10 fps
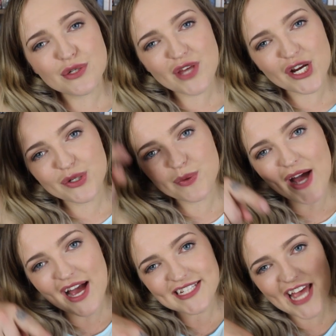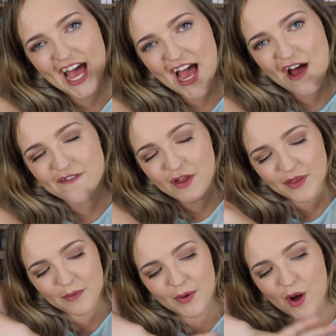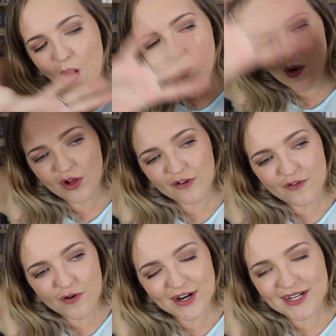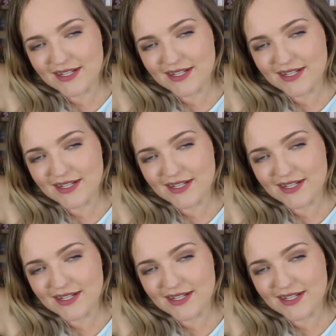So there you guys have the book haul for